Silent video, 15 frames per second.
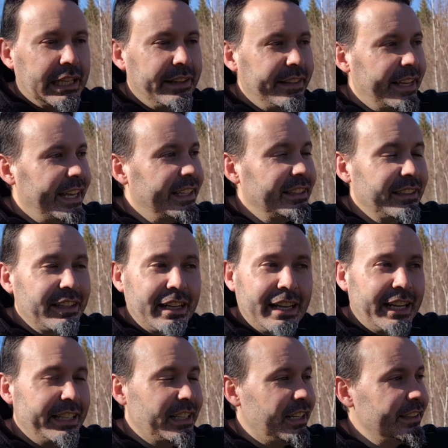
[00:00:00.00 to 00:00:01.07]

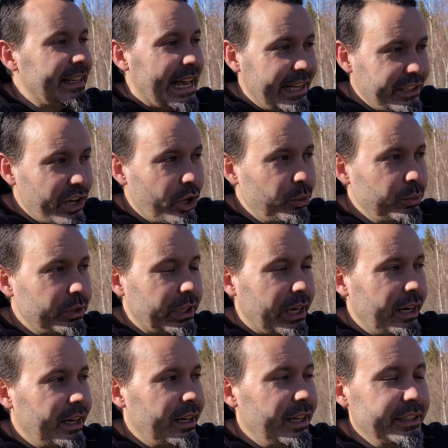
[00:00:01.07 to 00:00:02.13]
And on that note,
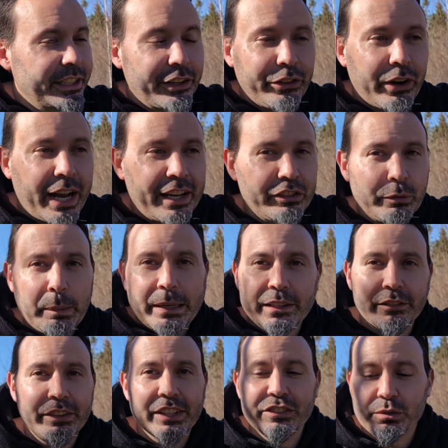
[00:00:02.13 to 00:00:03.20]
another
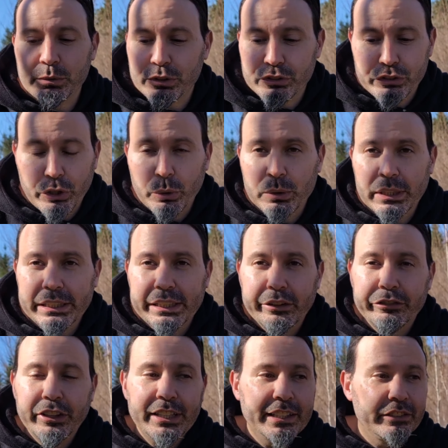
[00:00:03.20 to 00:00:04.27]
aspect of this, which is totally
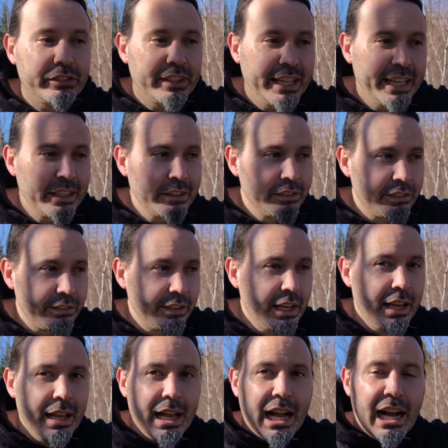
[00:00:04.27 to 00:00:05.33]
different, is ticks.
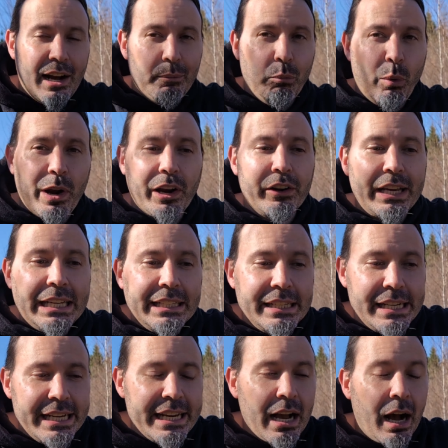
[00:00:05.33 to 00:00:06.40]
We're
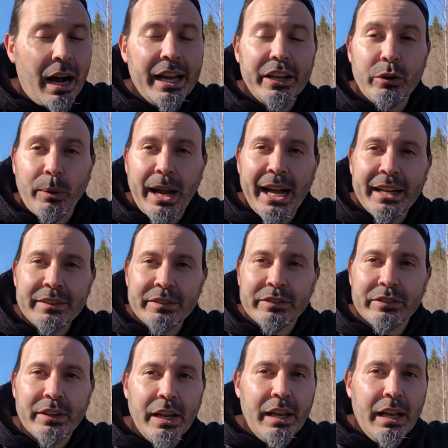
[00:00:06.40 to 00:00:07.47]
in knee-high
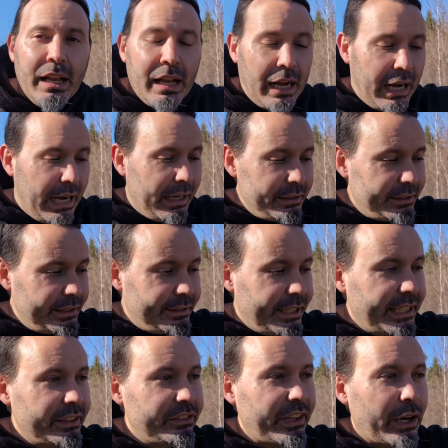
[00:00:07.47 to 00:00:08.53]
grass. The
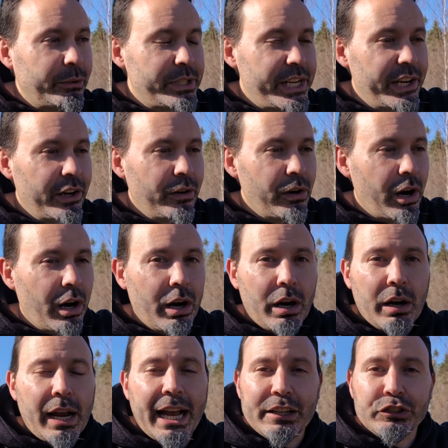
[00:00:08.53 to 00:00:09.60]
ticks out here
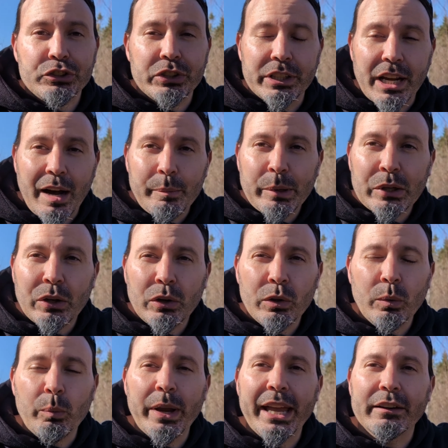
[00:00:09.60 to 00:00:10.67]
are
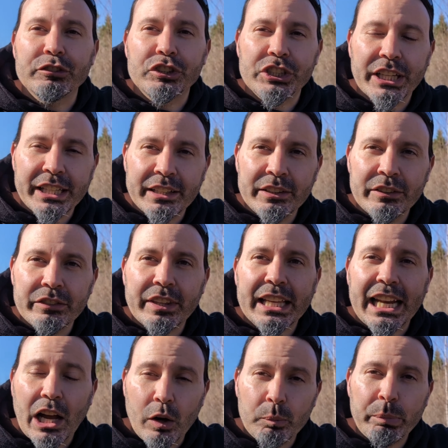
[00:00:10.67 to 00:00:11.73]
astronomical. We have chickens
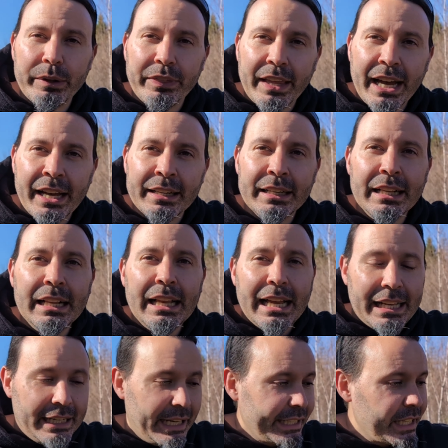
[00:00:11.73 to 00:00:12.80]
that help with that.
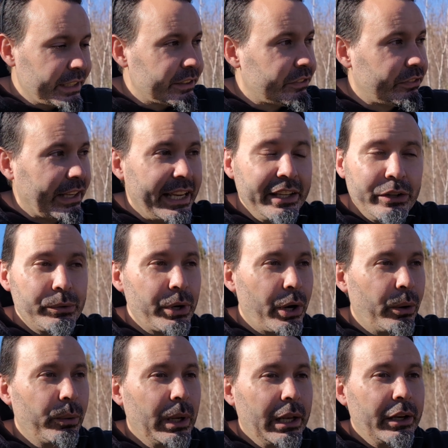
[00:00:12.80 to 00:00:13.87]
And I got to say,
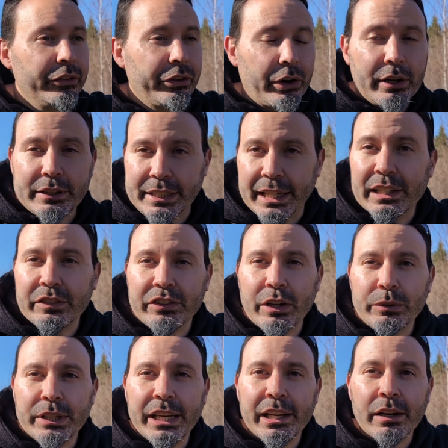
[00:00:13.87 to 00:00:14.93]
there are ticks
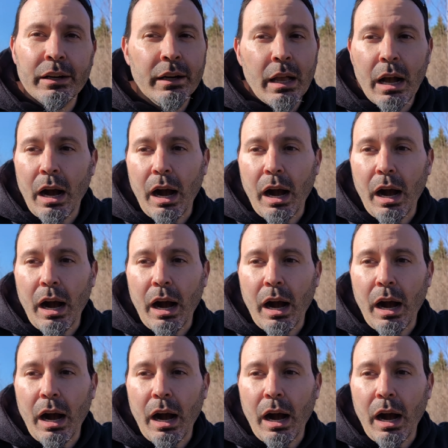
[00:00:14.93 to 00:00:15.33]
out here.